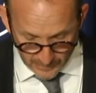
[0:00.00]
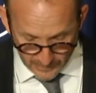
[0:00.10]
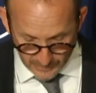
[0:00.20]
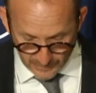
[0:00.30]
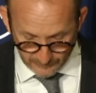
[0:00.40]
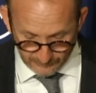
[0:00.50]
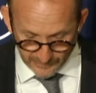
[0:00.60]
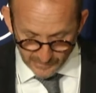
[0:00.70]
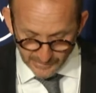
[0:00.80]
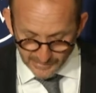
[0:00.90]
Uh,
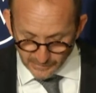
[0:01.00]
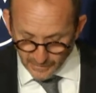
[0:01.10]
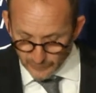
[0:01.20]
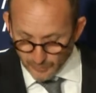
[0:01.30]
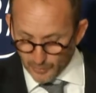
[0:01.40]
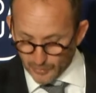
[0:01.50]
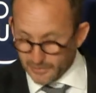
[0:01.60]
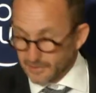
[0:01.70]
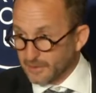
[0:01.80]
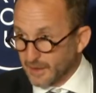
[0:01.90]
illegal, unreported, and